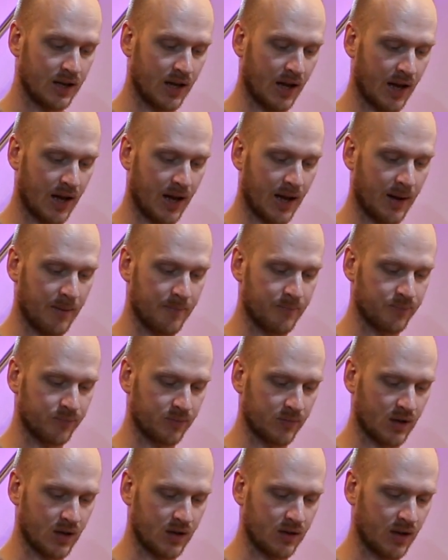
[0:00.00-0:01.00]

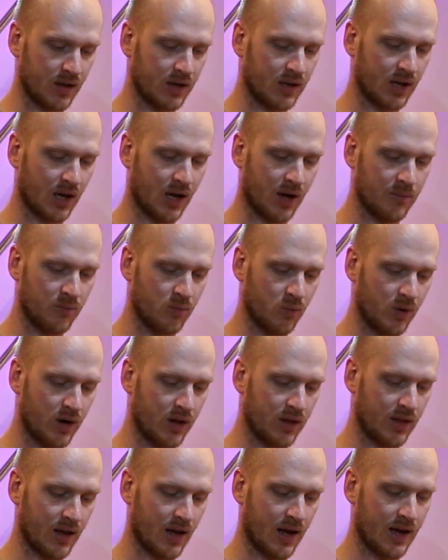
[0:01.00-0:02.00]
They come
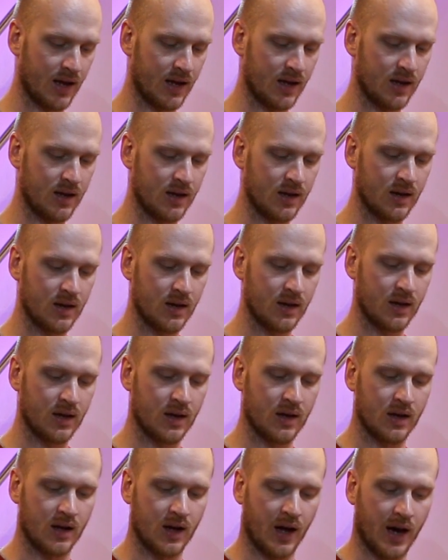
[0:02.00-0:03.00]
with an
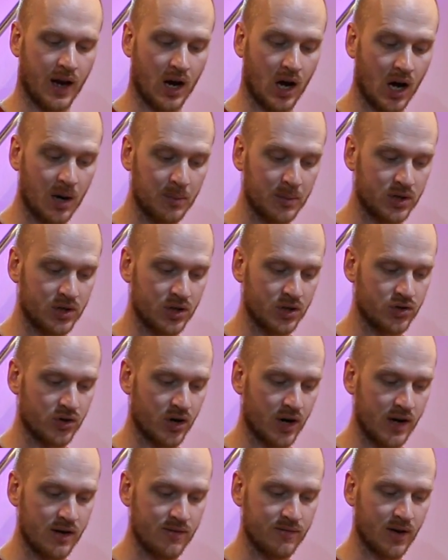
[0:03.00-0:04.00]
armature
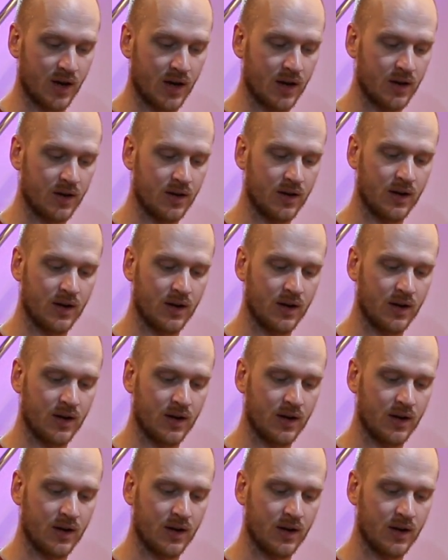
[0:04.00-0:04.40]
driver.